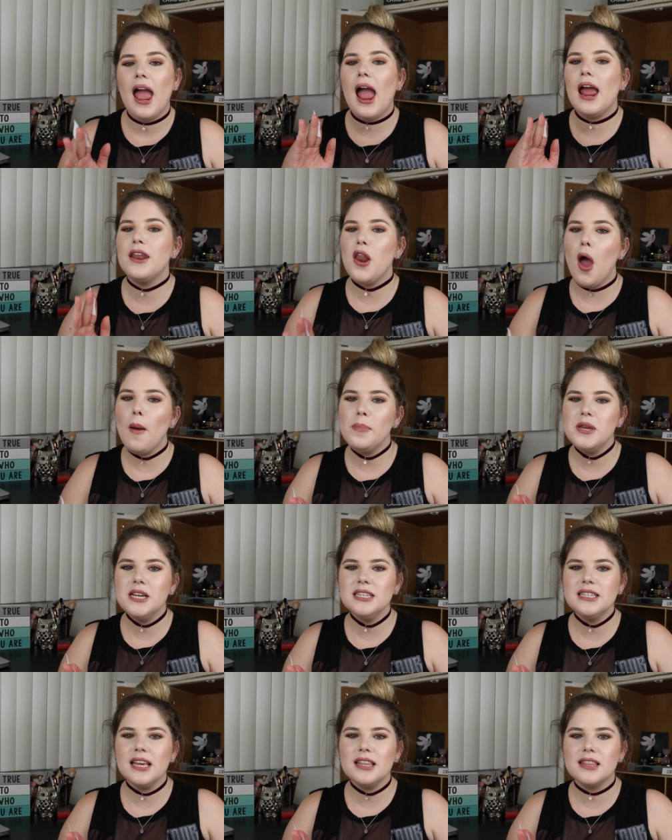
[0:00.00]
And not
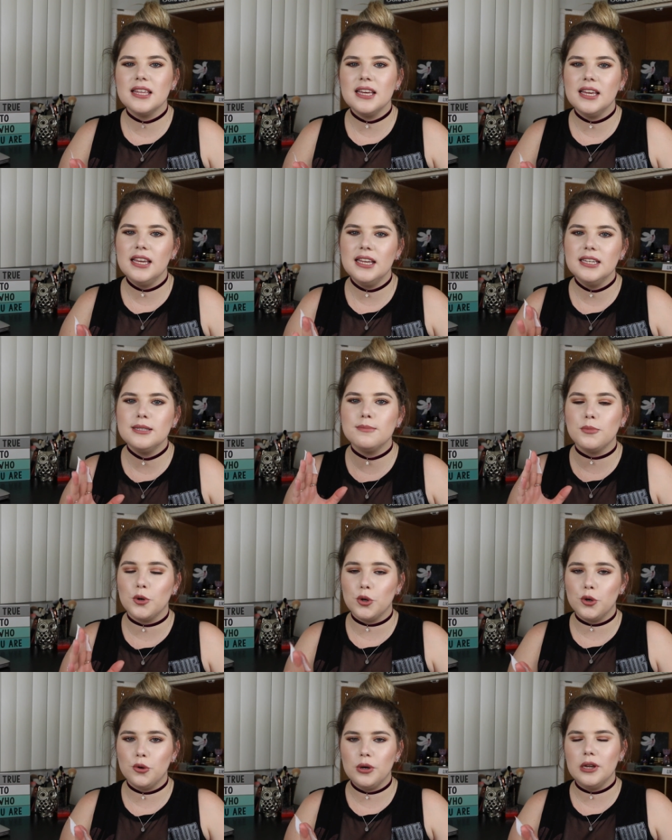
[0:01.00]
because I think he's
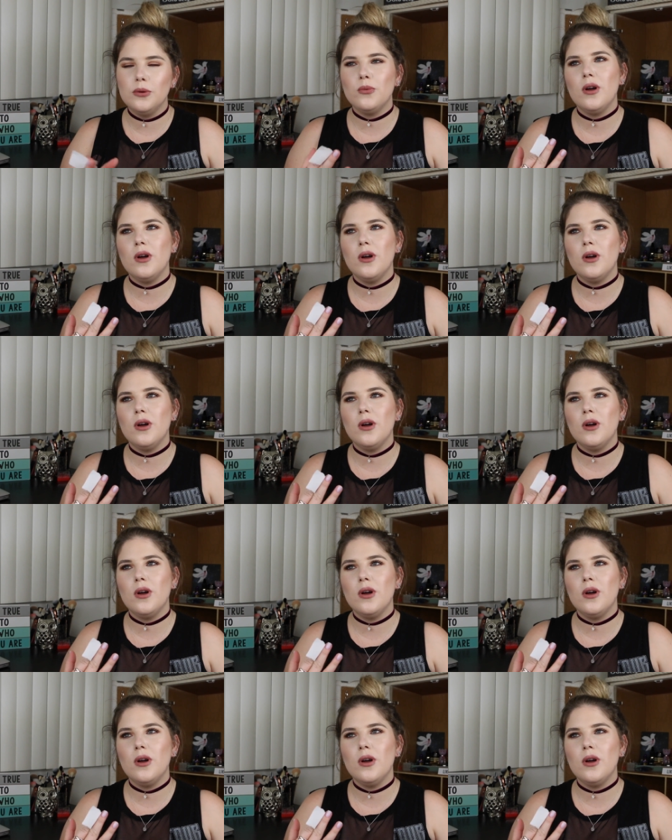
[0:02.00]
murdery.